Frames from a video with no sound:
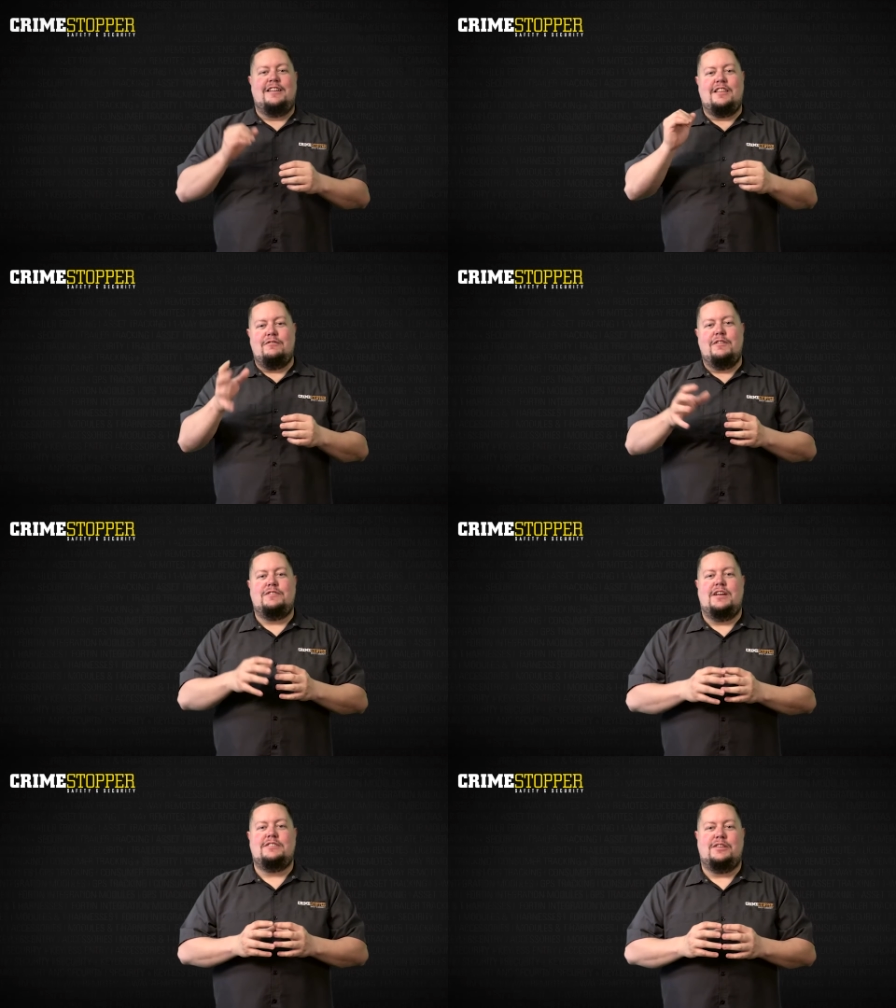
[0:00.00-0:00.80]
now that we've
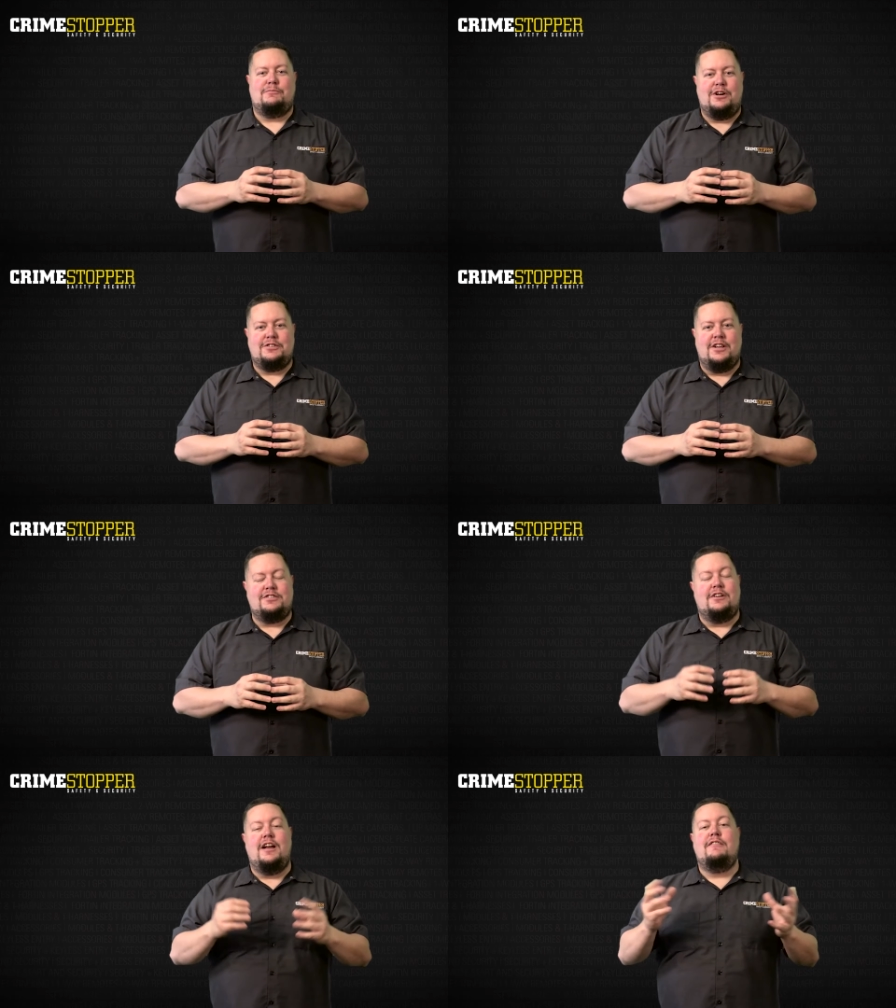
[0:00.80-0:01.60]
tested the rear
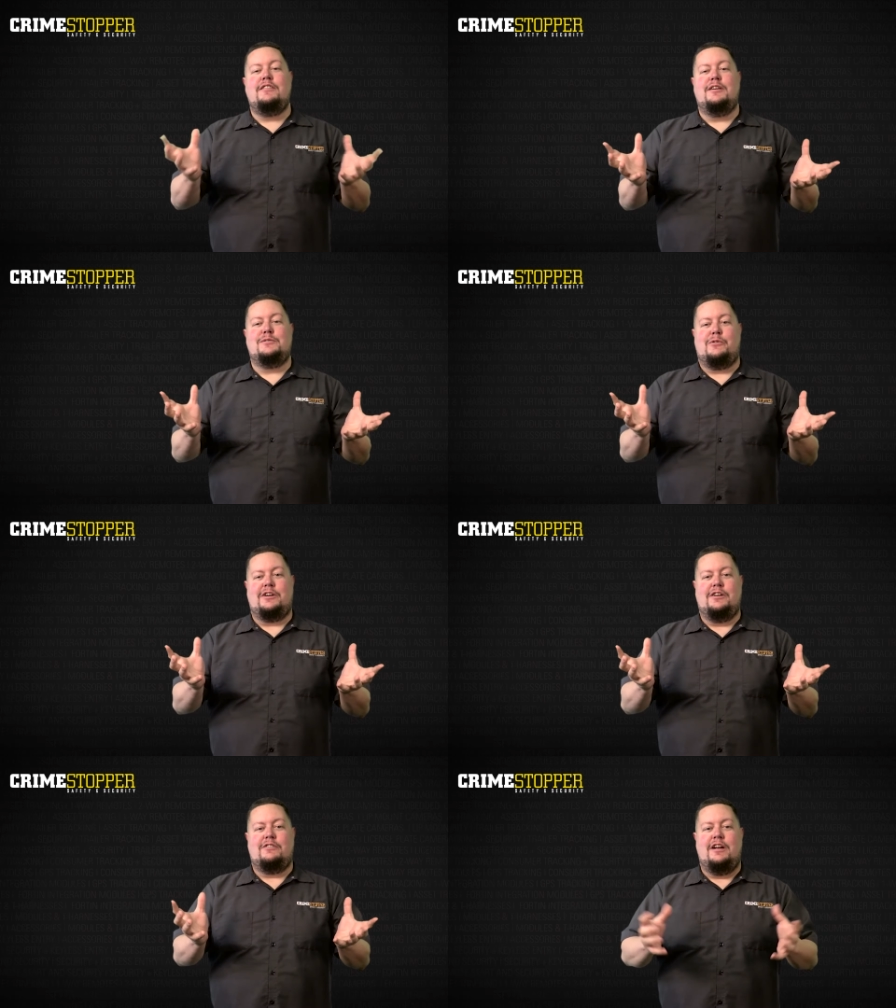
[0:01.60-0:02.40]
sensor and everything's
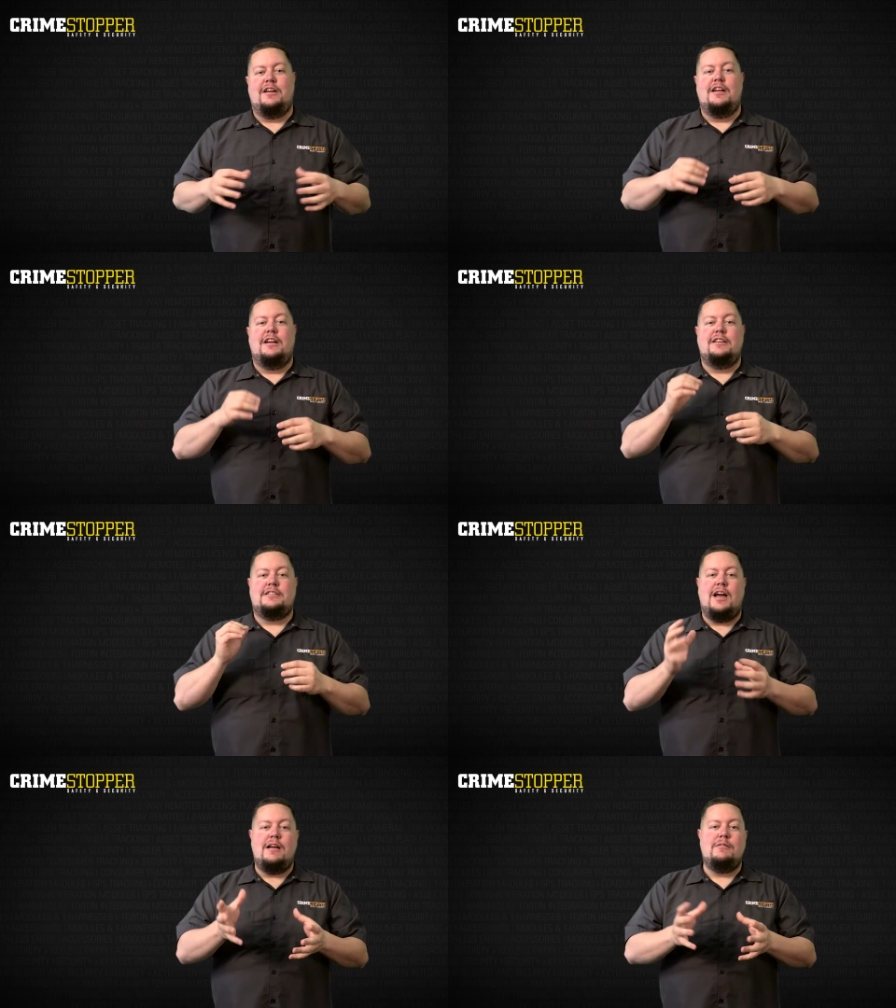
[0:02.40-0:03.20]
working great, it is
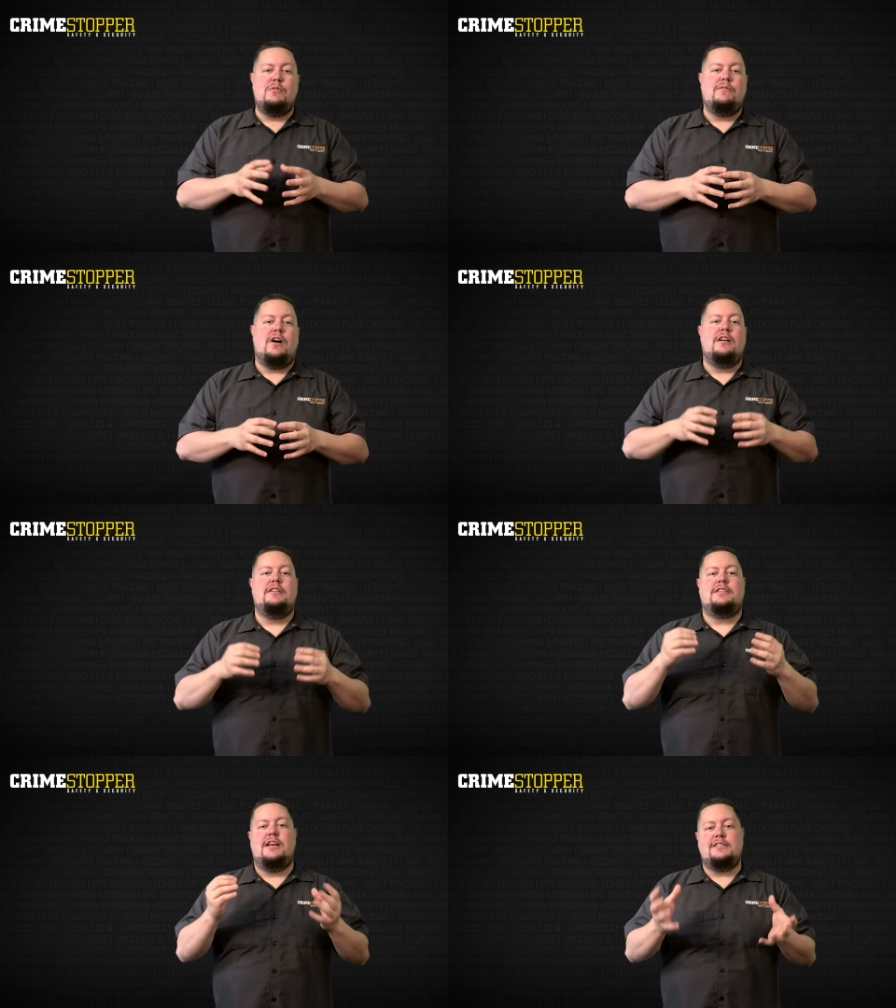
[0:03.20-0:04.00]
time to move on to
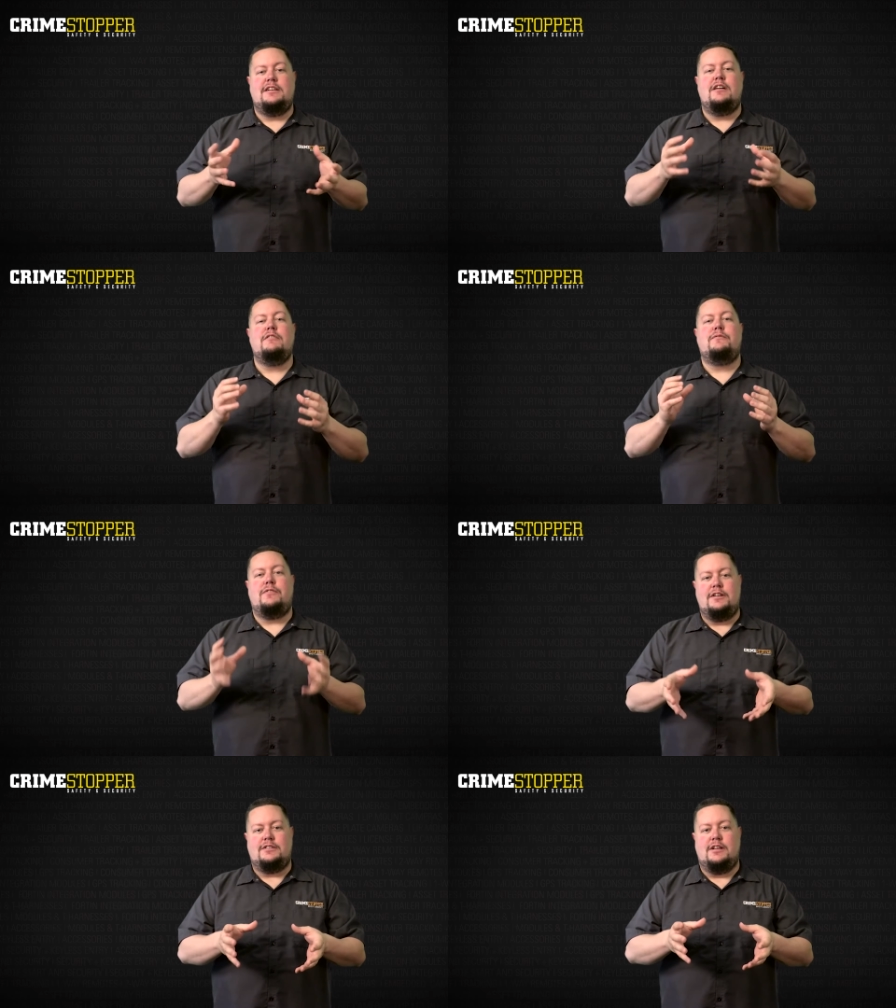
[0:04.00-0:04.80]
testing of the front